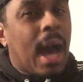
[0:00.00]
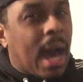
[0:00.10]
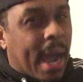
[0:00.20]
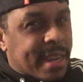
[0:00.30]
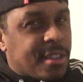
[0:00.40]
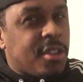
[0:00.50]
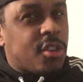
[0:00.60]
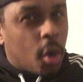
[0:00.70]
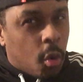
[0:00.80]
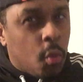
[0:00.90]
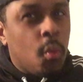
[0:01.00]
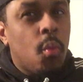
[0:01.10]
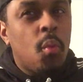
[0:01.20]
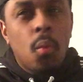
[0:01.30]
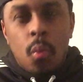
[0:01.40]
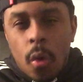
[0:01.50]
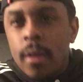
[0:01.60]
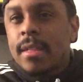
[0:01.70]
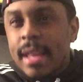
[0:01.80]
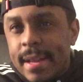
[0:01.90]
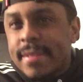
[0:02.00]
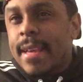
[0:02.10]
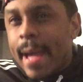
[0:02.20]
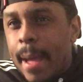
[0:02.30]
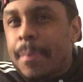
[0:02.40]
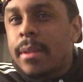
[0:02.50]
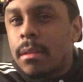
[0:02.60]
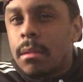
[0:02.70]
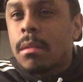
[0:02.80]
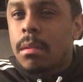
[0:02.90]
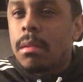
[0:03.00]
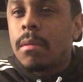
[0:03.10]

I don't want that to happen,